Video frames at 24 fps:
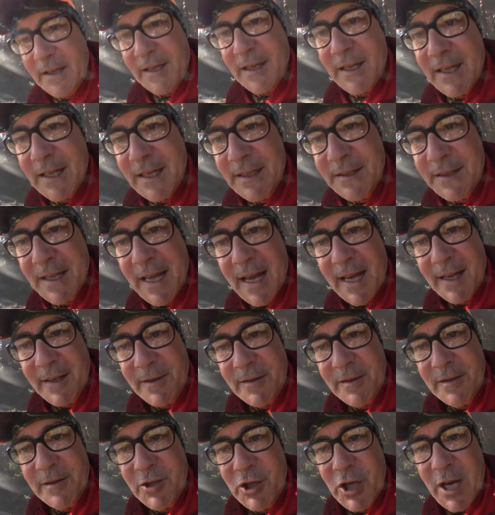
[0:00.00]
In that
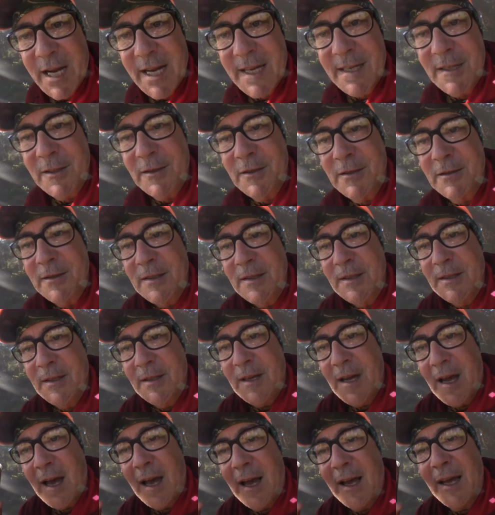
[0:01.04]
channel,
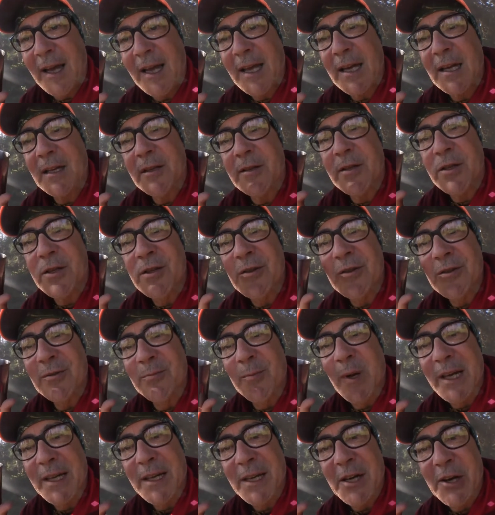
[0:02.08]
I had to use
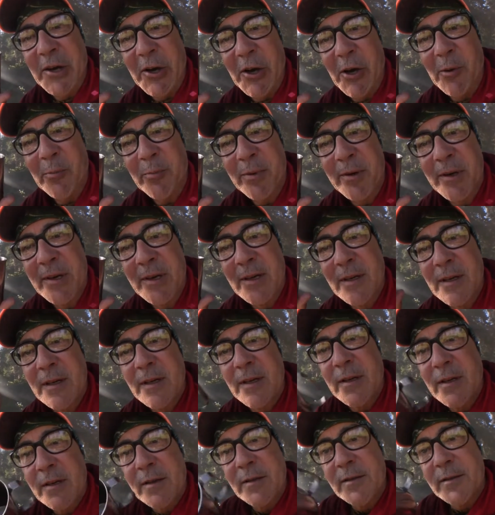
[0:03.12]
my cup
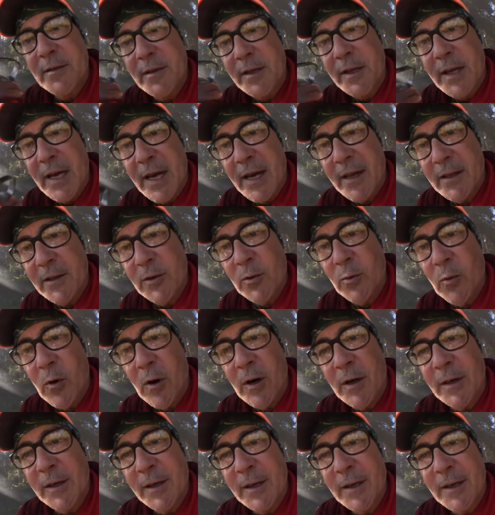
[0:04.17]
to gather
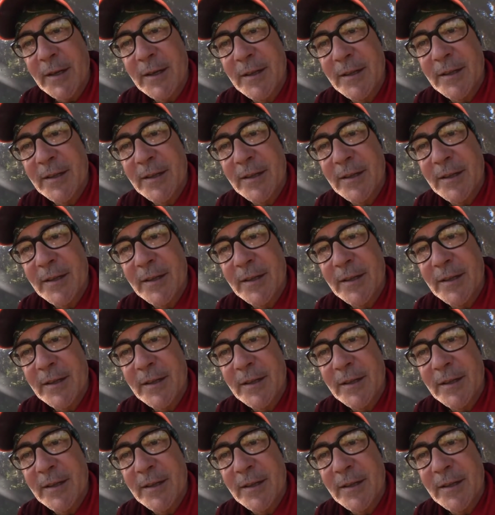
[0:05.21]
water.